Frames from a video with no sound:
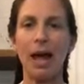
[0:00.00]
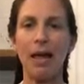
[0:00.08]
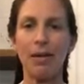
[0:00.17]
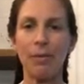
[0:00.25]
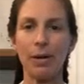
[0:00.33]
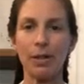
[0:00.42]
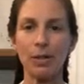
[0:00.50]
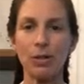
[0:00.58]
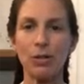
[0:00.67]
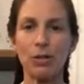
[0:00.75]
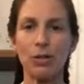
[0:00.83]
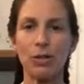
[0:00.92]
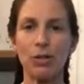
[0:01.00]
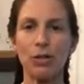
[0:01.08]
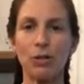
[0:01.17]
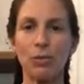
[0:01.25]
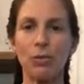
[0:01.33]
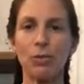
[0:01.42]
And then when it starts
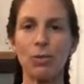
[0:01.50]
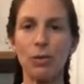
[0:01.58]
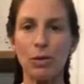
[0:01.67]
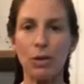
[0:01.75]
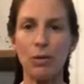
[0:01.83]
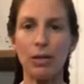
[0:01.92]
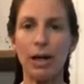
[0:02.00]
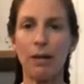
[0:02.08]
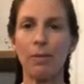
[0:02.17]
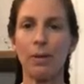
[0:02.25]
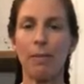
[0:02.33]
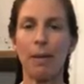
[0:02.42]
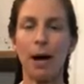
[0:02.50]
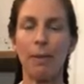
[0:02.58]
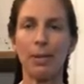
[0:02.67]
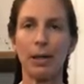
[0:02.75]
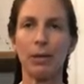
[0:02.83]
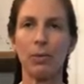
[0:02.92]
to slow down with the
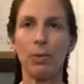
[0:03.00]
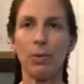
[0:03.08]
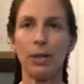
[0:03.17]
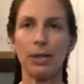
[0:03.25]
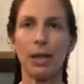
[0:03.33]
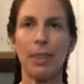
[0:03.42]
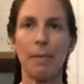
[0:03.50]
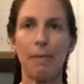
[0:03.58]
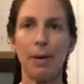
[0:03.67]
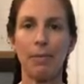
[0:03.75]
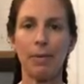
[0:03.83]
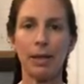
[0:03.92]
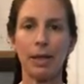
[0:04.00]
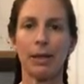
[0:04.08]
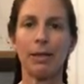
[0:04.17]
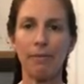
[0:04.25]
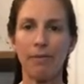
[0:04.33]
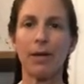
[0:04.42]
popping noise and the bubbling
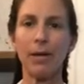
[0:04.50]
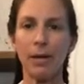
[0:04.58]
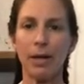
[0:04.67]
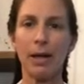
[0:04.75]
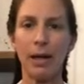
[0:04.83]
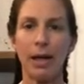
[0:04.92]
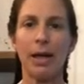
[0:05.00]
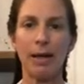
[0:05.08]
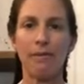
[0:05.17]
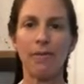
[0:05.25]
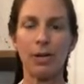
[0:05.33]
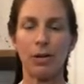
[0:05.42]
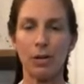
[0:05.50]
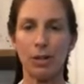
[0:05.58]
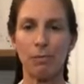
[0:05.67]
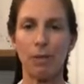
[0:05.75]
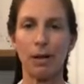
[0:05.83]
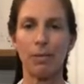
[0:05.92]
and the very
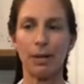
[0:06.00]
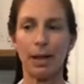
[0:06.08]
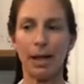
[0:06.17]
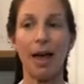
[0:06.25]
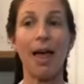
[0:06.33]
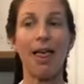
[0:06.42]
vigorous bubbling,